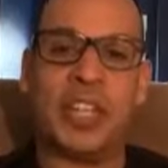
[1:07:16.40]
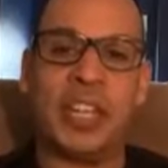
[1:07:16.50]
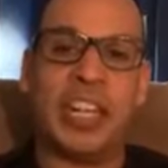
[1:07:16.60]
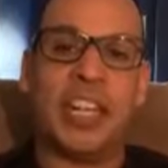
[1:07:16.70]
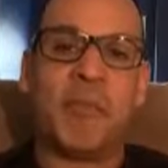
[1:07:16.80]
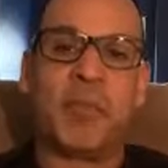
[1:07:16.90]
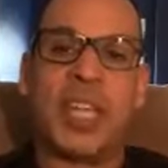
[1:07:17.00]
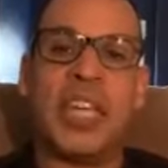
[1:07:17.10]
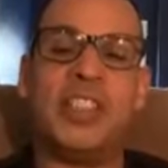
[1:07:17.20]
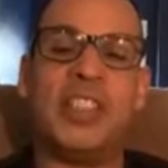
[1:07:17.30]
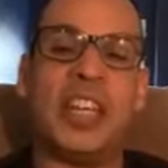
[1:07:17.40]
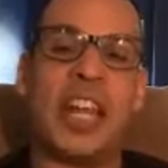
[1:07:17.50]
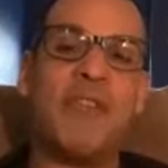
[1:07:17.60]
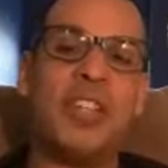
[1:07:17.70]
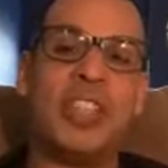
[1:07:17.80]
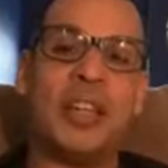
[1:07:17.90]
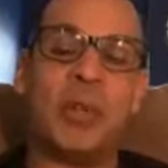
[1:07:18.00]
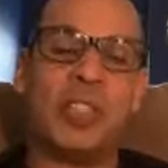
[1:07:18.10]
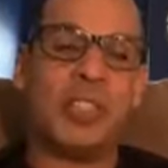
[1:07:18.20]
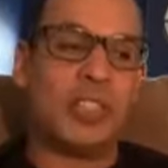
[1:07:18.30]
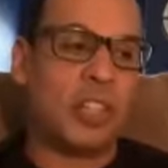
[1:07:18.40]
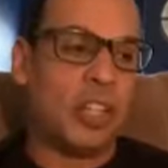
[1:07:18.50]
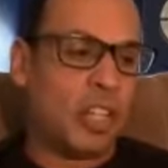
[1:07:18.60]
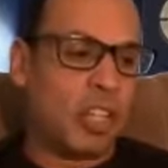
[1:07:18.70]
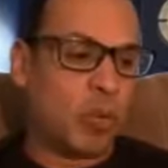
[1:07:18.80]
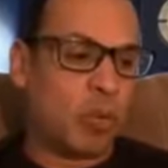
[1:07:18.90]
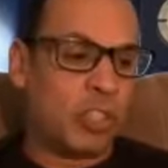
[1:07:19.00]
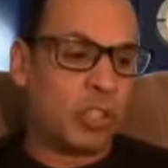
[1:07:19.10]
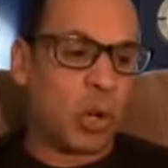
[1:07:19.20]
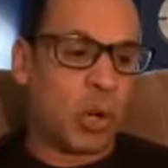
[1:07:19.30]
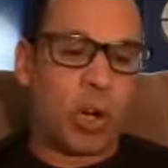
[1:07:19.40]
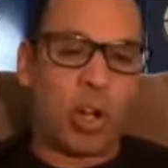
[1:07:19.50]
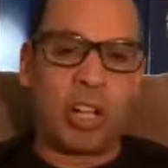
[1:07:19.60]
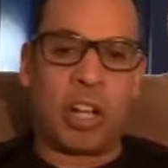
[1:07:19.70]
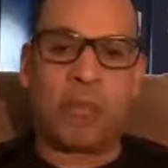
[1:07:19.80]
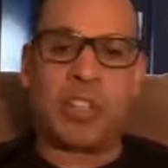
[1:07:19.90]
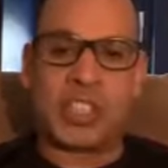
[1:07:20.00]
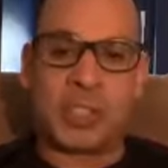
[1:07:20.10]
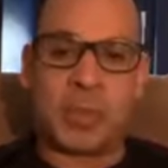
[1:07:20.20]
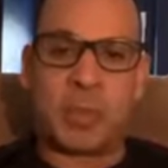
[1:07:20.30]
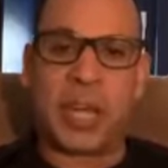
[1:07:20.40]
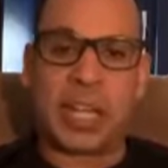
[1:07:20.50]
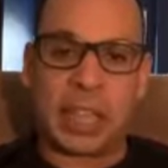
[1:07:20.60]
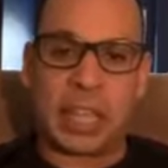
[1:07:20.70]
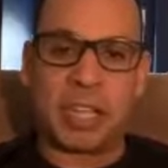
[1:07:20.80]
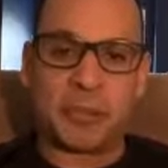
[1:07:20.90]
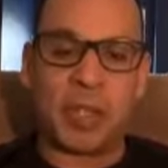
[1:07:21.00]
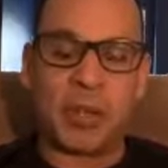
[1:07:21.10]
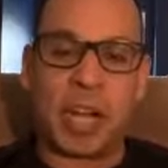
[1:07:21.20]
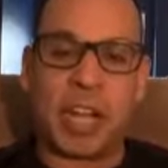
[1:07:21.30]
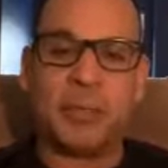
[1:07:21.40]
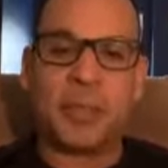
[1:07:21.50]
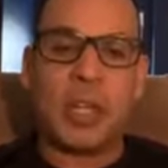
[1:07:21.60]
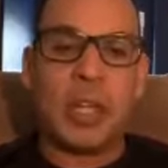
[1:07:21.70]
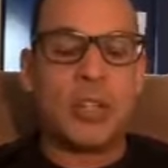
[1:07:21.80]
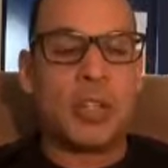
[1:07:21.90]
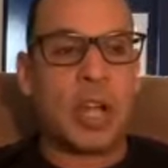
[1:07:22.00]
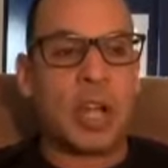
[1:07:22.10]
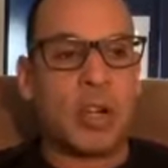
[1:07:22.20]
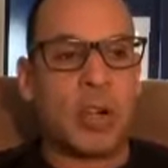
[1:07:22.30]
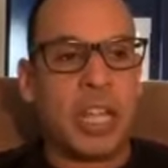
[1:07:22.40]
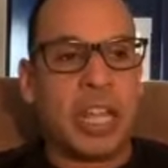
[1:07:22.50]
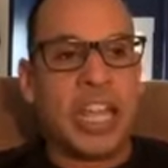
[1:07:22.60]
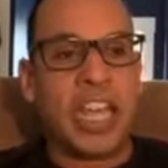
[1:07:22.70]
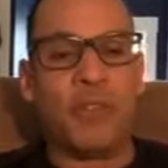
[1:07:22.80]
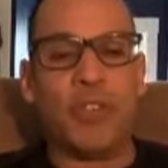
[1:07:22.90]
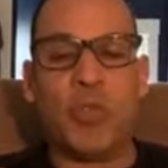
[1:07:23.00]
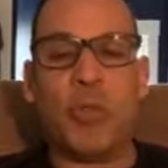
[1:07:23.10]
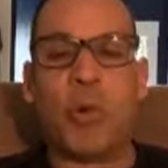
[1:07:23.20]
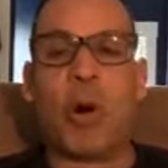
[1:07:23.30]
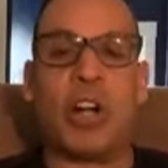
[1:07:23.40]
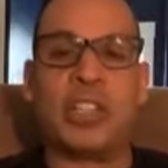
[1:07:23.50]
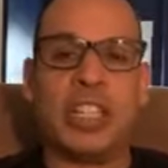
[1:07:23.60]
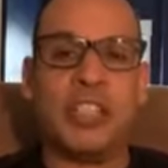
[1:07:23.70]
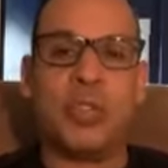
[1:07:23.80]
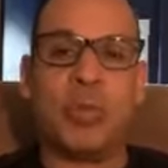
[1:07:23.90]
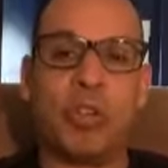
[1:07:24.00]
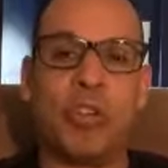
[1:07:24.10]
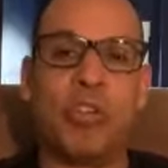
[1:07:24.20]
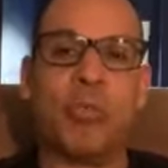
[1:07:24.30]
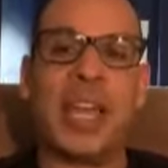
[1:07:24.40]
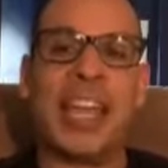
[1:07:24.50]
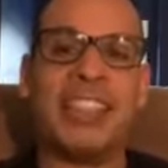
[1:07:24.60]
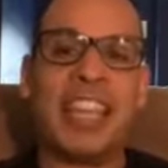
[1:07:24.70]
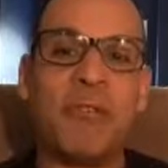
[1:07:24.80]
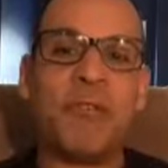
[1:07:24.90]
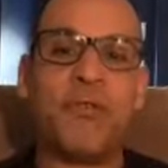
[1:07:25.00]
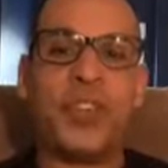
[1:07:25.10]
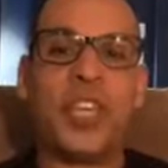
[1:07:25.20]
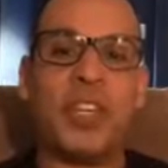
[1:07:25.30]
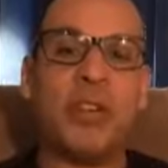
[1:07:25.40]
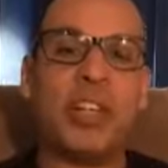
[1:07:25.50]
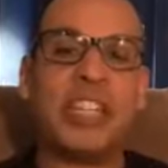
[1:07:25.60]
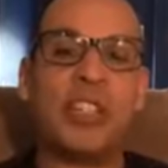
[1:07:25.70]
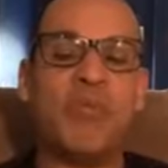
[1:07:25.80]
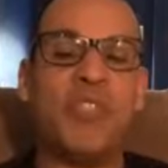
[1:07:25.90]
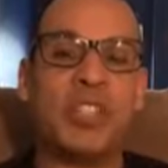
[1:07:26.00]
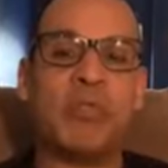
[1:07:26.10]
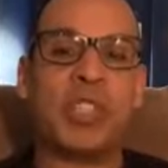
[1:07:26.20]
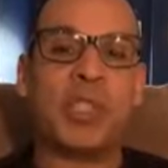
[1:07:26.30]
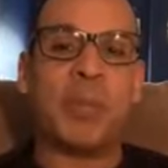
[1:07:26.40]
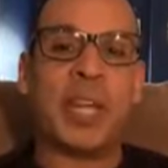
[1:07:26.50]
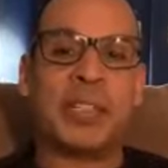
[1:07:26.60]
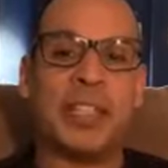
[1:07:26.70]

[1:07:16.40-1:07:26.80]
He said everything was was all a respect thing, right? So if you walked into a room and they feel like you've disrespected them,